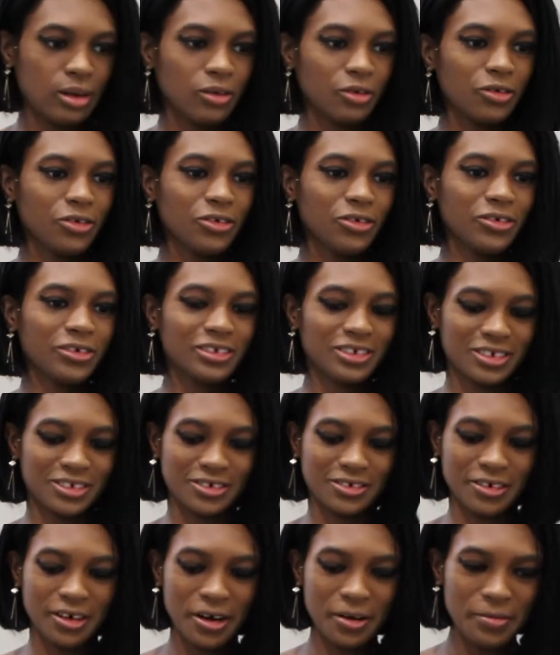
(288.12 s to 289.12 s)
Oh, it's
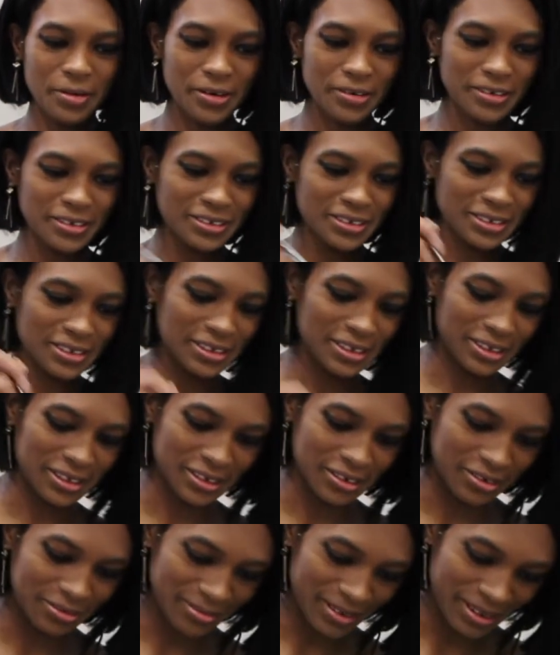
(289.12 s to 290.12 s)
strawberries in
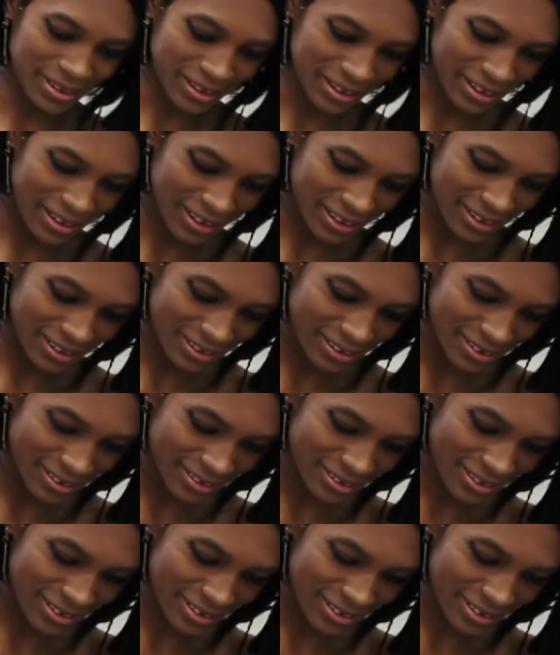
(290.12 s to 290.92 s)
here. Oh my god.